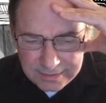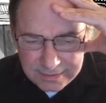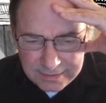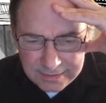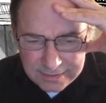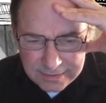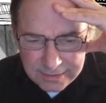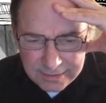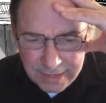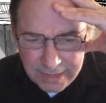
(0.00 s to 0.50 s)

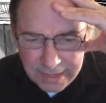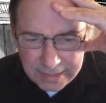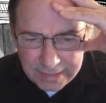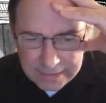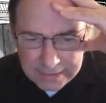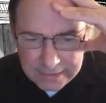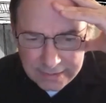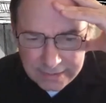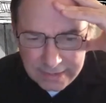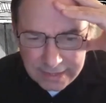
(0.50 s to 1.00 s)
so that's
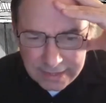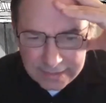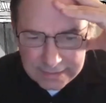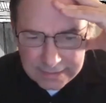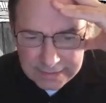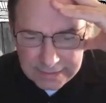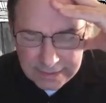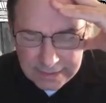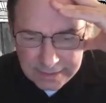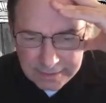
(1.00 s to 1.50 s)

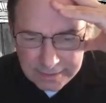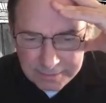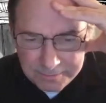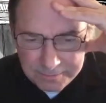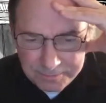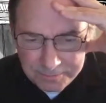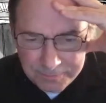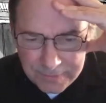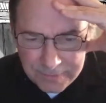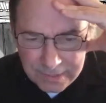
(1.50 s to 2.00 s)

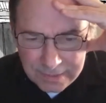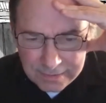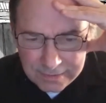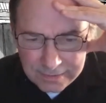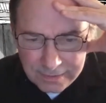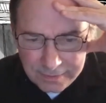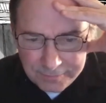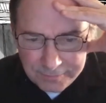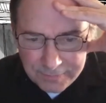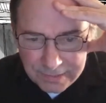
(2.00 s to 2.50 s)

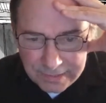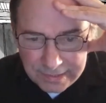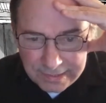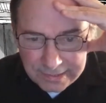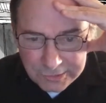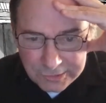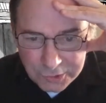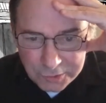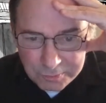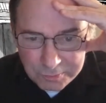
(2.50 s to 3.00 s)
something
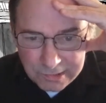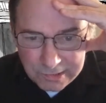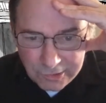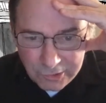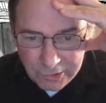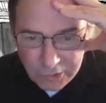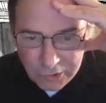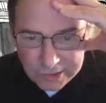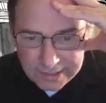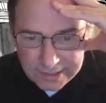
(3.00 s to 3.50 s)
that should be
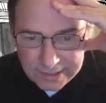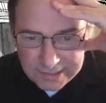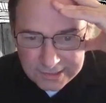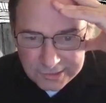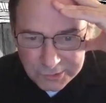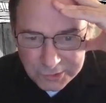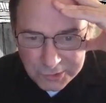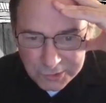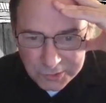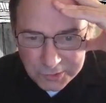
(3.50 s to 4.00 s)
looked
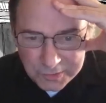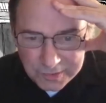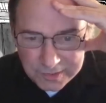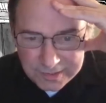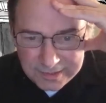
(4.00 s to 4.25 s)
into.